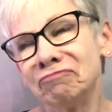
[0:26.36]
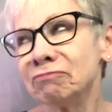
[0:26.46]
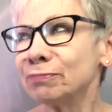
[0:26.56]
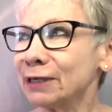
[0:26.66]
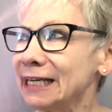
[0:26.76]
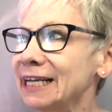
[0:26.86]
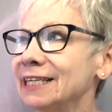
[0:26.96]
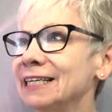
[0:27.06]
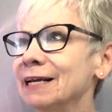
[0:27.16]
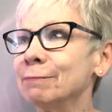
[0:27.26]

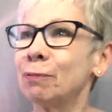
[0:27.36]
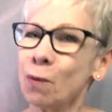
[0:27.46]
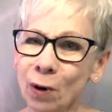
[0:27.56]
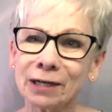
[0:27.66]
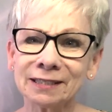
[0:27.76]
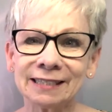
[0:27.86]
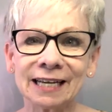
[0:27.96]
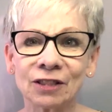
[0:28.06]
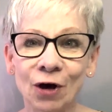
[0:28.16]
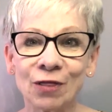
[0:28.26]
pretty important,
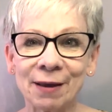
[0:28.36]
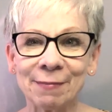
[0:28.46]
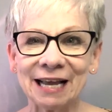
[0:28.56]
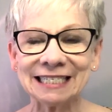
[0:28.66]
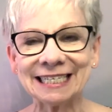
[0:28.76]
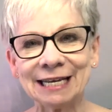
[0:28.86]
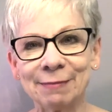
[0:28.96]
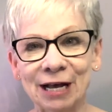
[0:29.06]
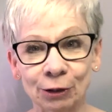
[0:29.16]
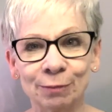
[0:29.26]
though they may seem
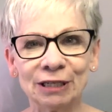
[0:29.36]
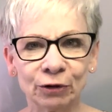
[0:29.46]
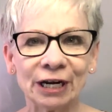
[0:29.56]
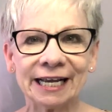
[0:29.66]
elementary,